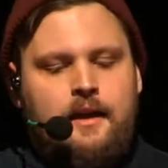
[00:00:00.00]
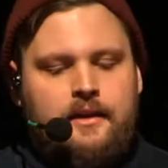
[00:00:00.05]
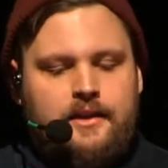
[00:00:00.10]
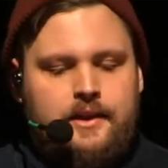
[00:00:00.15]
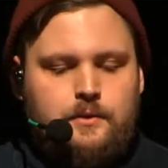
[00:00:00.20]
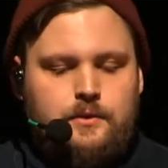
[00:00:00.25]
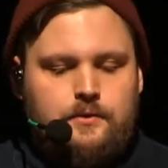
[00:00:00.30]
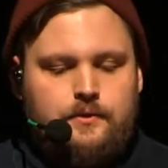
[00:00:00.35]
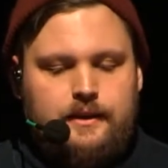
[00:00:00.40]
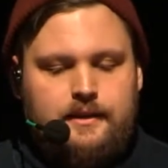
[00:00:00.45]

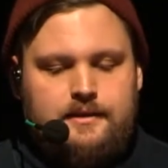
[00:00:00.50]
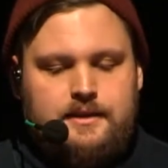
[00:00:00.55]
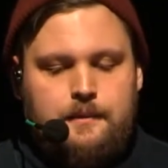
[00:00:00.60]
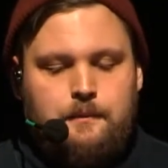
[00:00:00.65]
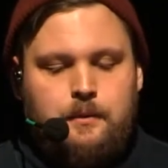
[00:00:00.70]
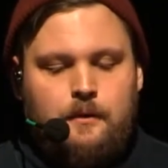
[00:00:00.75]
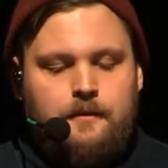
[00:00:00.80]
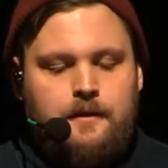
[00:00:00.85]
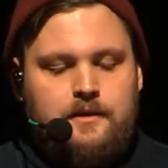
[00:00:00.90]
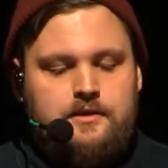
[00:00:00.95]
This was really
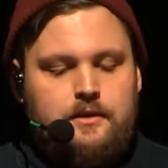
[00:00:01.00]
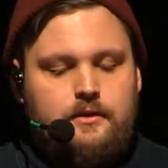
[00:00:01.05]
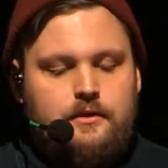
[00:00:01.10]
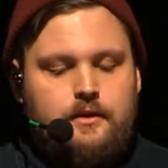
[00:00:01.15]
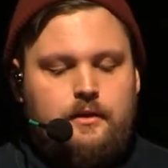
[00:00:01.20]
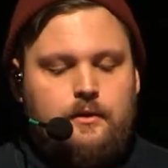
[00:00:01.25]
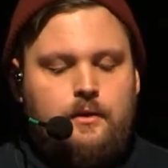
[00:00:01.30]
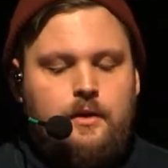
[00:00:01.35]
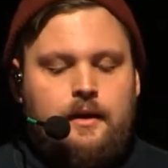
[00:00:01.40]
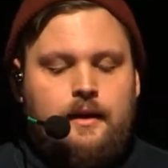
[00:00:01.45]
simple for us to
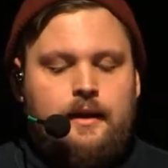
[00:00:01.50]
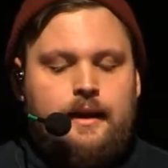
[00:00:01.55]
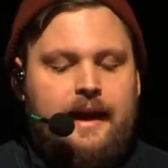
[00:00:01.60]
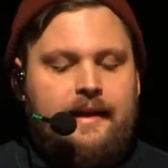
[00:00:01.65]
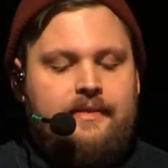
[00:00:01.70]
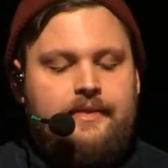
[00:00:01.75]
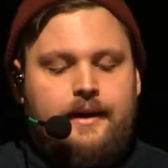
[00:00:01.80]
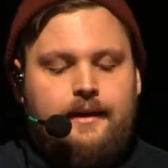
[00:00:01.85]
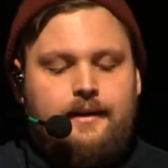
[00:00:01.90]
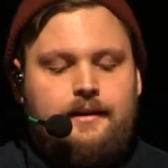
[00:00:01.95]
do.
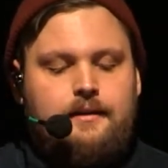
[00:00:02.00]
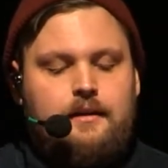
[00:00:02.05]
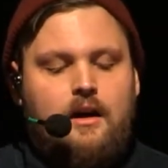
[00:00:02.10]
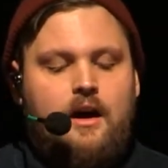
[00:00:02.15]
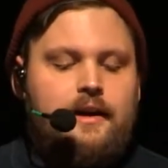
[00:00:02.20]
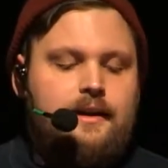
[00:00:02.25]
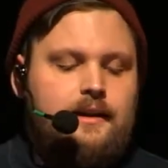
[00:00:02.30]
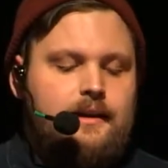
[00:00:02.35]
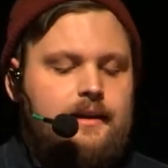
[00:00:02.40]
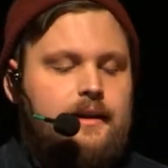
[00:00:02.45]
And then
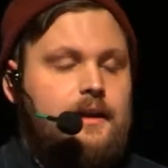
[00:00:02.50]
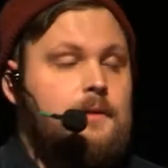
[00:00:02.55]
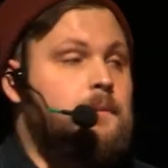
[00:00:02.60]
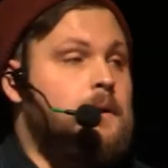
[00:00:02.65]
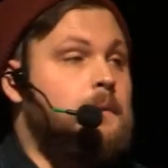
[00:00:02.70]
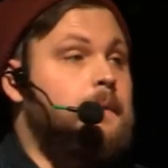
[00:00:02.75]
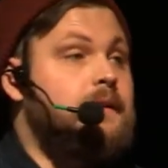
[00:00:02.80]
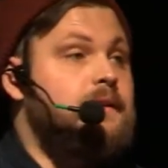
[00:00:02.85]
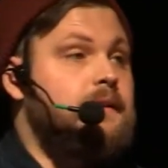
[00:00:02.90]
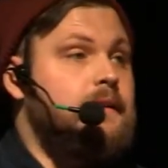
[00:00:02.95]
IE
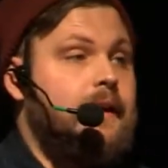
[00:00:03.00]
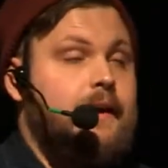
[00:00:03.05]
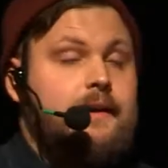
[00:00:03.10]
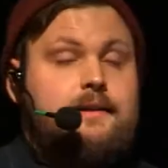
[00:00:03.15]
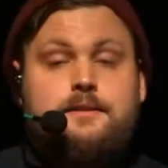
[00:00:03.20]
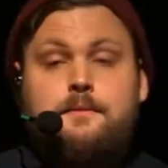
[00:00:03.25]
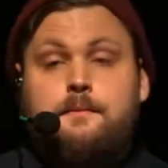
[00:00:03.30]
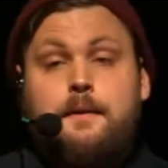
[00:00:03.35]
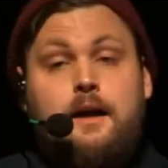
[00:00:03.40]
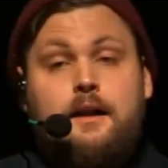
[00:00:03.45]
implemented
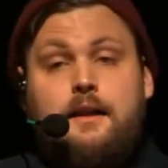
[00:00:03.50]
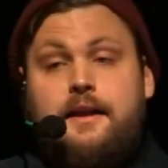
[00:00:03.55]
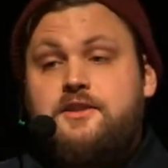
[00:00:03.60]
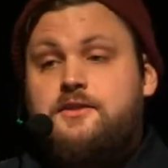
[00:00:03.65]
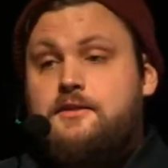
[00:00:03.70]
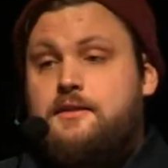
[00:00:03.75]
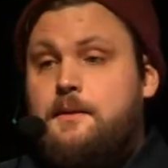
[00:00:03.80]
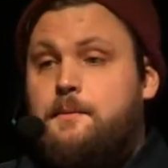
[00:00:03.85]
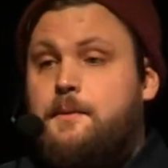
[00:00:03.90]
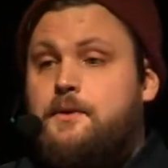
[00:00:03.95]
XML
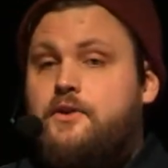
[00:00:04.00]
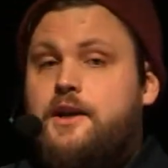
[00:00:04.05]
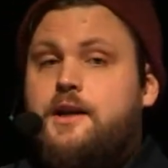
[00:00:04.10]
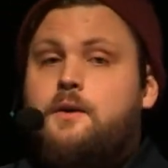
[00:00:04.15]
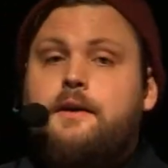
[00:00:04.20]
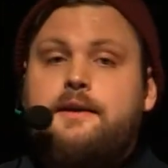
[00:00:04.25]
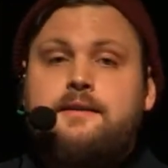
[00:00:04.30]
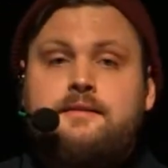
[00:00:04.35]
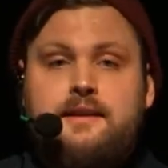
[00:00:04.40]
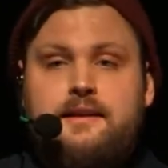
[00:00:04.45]
HTTP
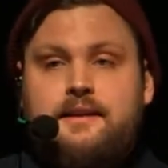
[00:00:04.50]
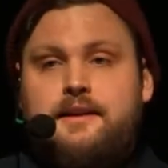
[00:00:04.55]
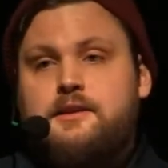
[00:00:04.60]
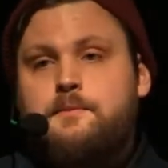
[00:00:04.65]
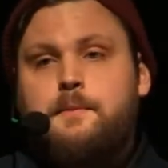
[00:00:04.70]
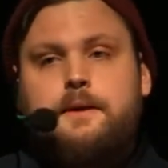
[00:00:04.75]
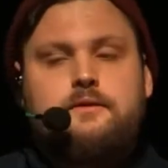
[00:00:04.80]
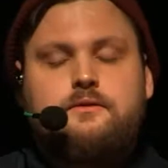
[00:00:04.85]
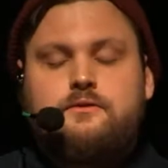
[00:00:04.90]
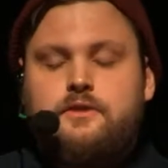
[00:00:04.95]
request, and it's
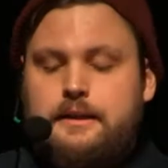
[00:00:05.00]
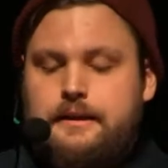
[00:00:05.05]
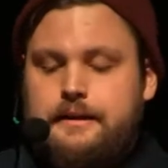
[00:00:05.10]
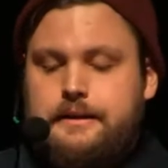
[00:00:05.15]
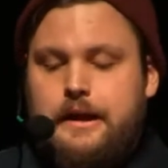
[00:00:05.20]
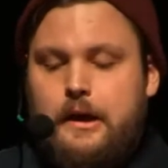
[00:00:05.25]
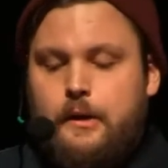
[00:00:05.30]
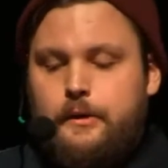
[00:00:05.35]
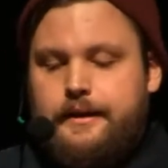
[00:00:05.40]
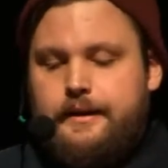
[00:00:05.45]
been really
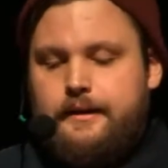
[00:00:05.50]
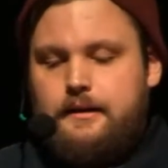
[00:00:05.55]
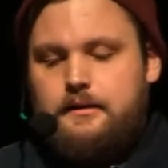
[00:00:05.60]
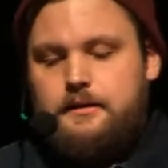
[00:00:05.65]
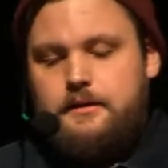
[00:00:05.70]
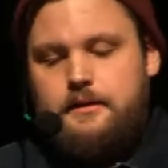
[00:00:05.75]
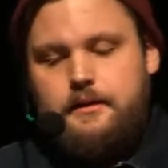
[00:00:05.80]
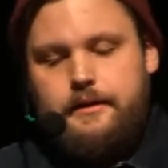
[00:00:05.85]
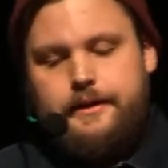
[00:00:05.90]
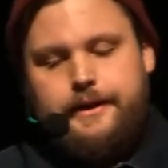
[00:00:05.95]
downhill
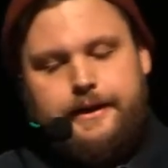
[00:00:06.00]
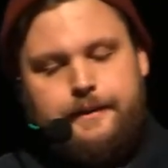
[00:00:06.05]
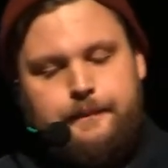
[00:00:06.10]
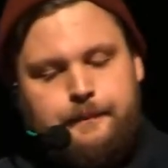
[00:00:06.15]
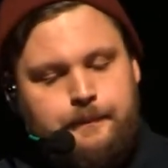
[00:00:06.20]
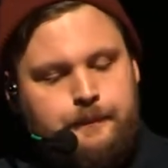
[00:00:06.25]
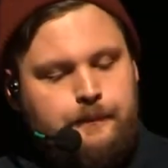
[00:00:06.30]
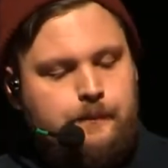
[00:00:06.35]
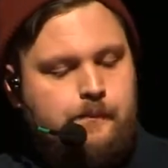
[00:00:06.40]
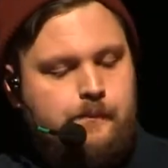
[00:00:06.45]

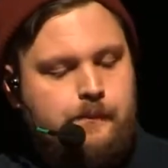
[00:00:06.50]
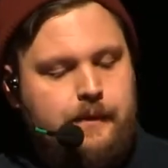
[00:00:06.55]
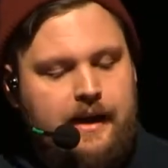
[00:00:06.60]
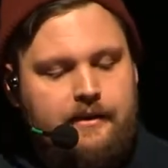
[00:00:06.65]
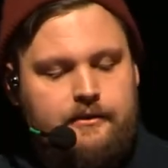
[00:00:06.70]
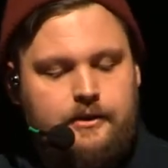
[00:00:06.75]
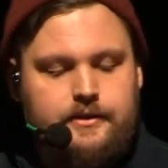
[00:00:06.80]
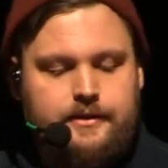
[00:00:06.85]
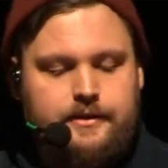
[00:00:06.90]
ever